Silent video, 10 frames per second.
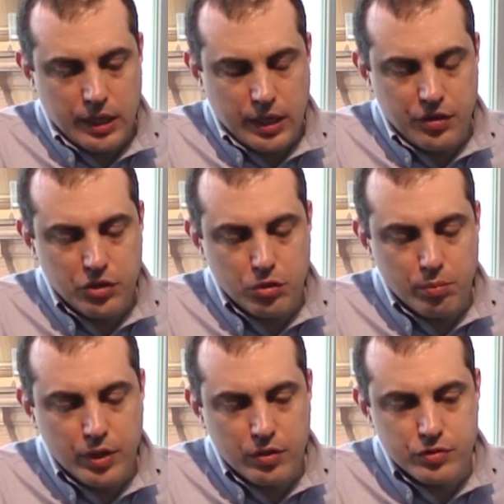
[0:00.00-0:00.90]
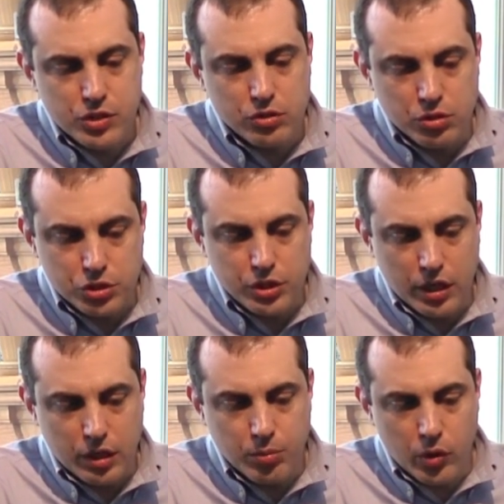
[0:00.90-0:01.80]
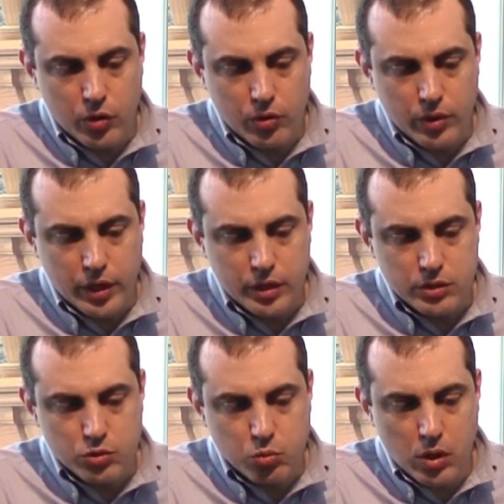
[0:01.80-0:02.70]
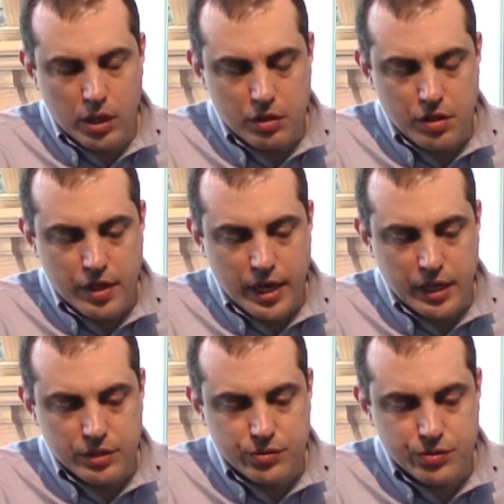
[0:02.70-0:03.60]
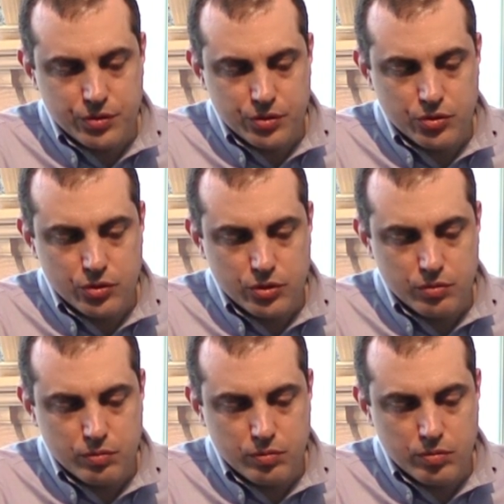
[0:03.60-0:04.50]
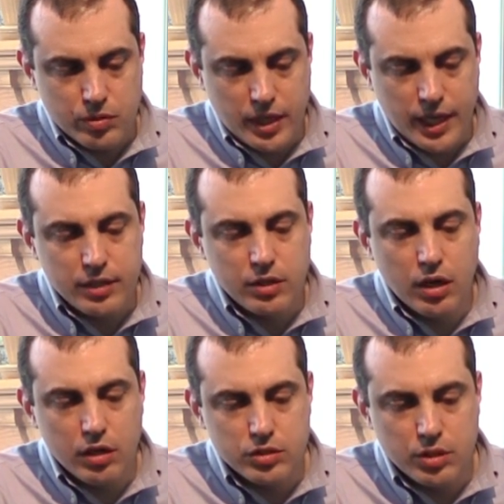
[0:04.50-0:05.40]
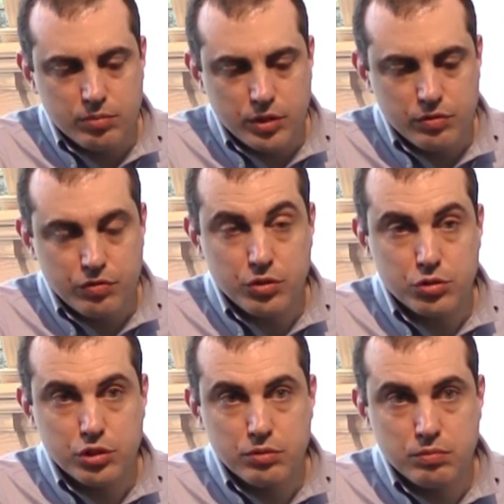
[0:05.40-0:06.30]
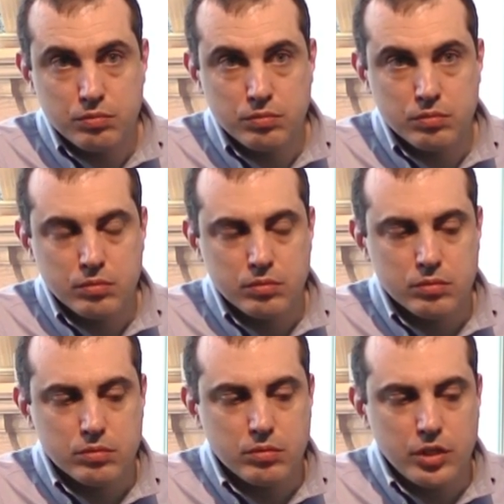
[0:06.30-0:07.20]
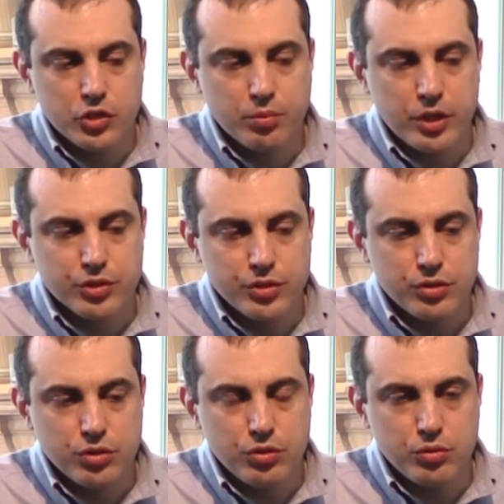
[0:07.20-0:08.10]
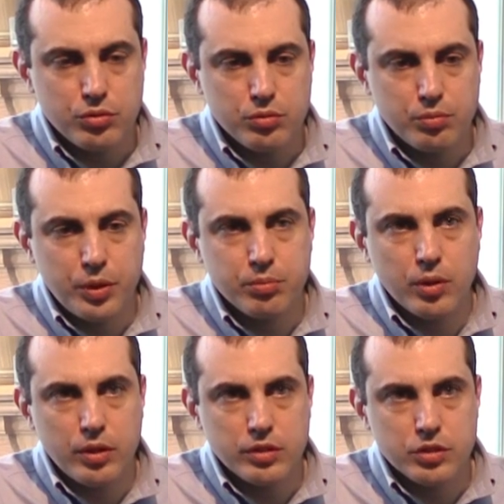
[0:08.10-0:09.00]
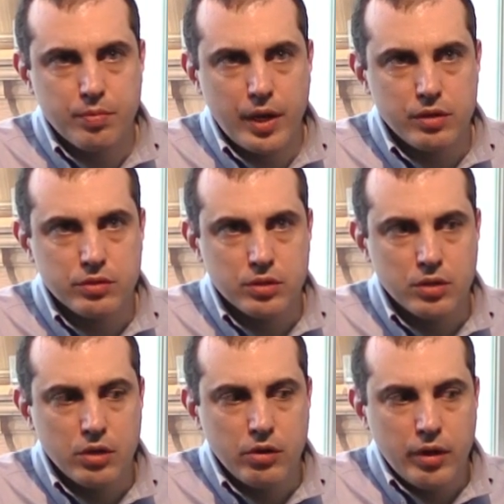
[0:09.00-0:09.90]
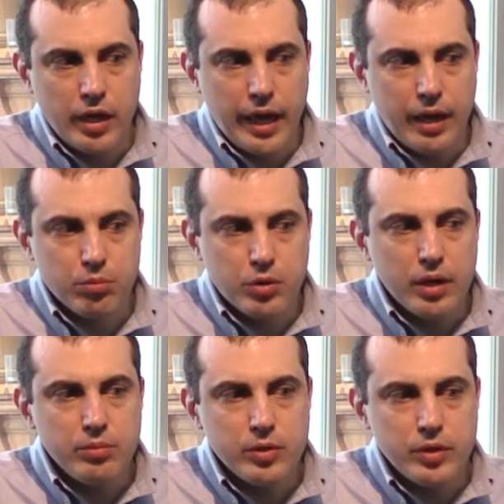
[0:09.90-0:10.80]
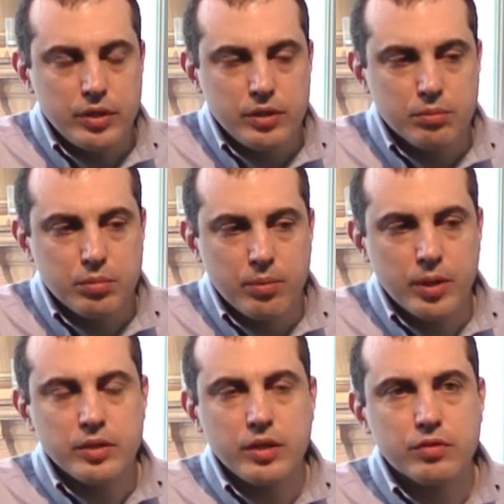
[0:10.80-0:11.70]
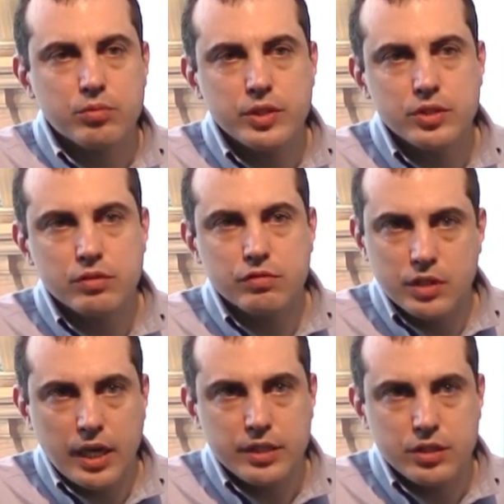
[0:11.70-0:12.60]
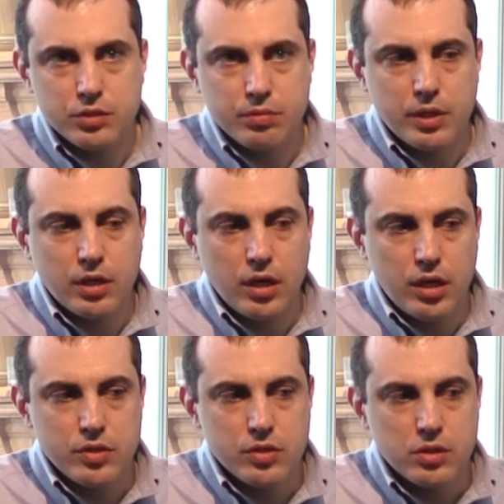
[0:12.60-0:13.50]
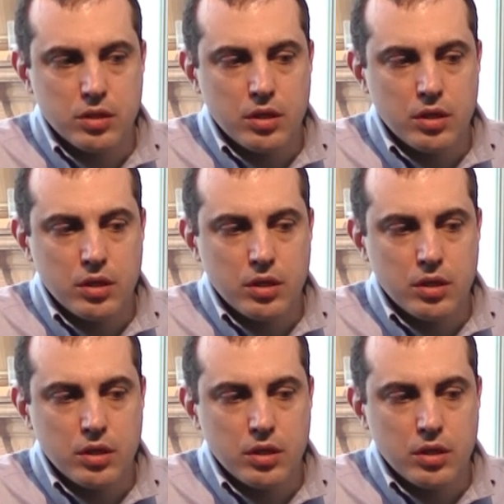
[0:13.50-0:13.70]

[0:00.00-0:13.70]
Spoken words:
I think the myth of Satoshi Nakamoto is one that can cause some confusion, especially to new people in the space. And primarily the reason for that is because